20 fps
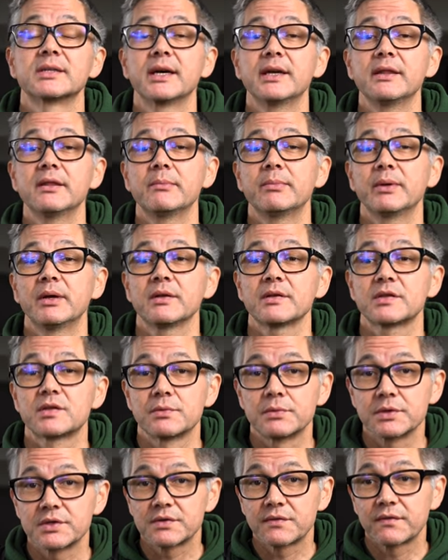Tighten the belt
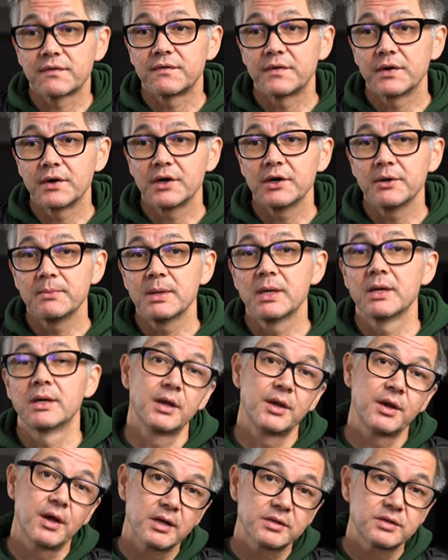so it's firm,
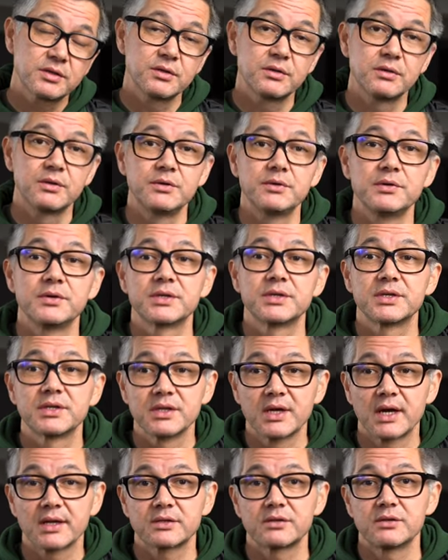not too loose,
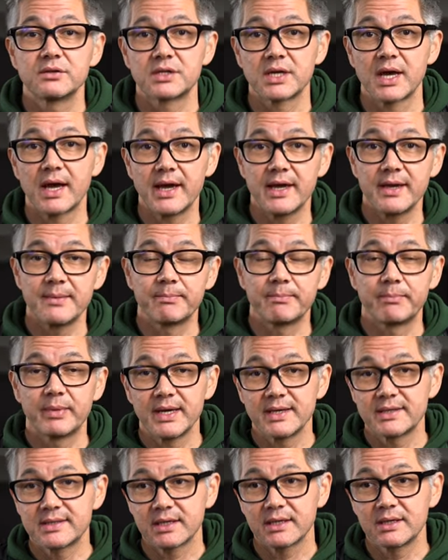not too tight,
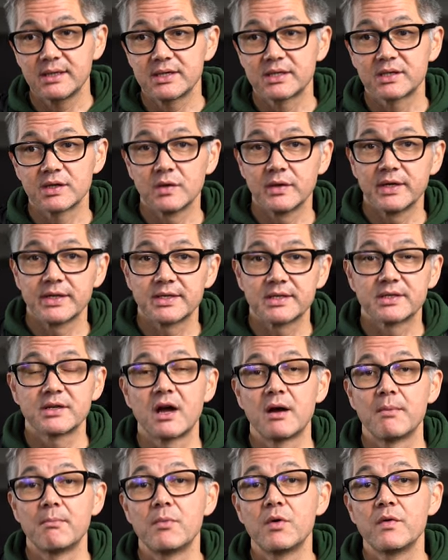basically so it's
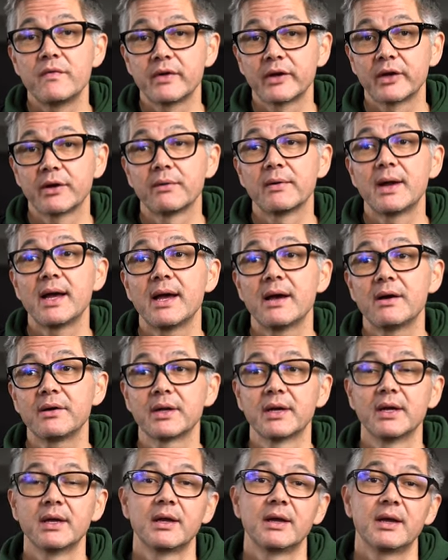not moving around
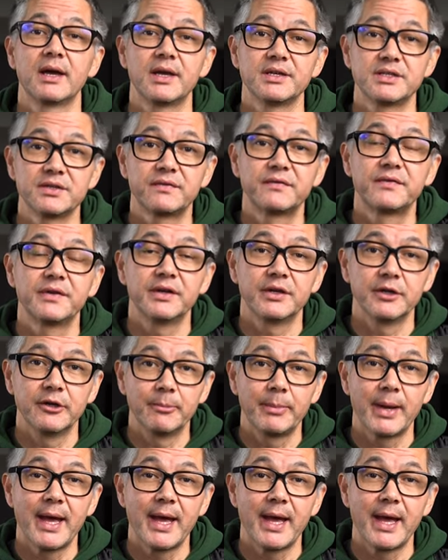as you fit your